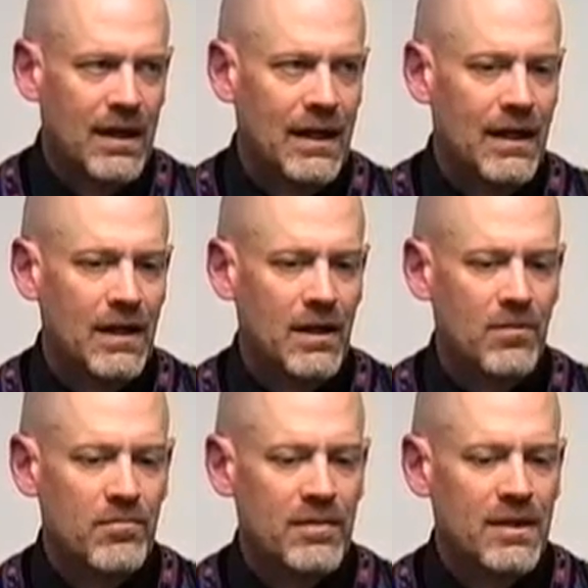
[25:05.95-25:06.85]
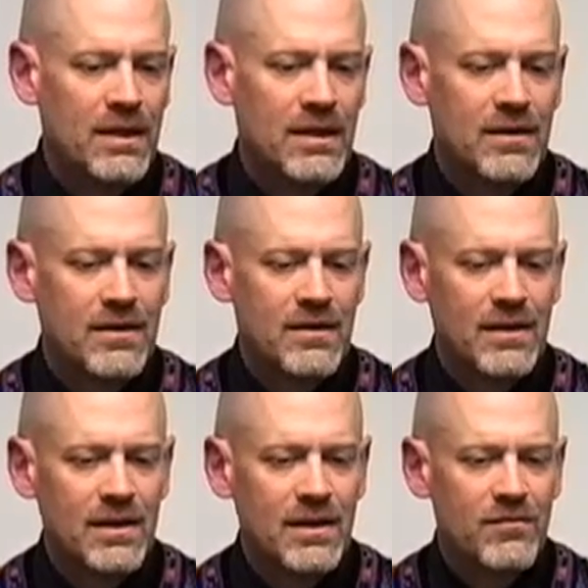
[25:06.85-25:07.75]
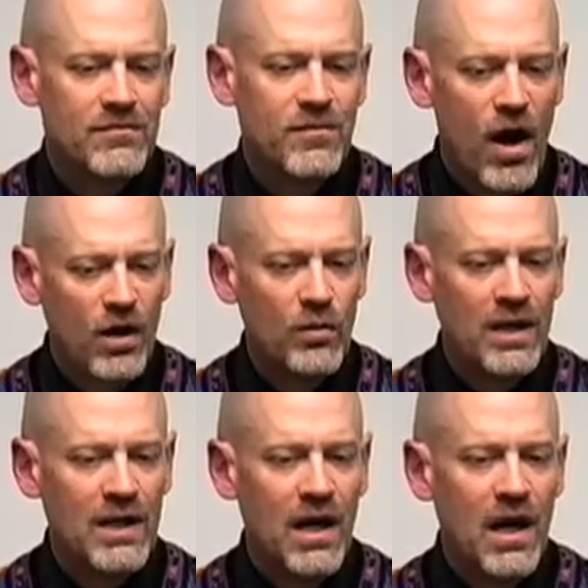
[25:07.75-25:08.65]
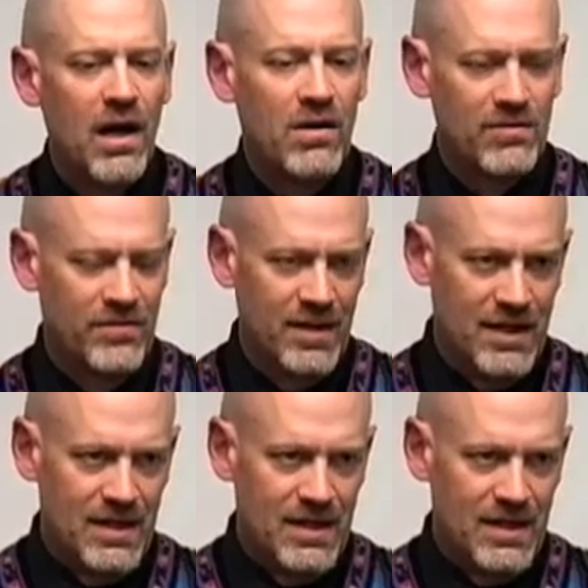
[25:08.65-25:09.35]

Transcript: Um, the following of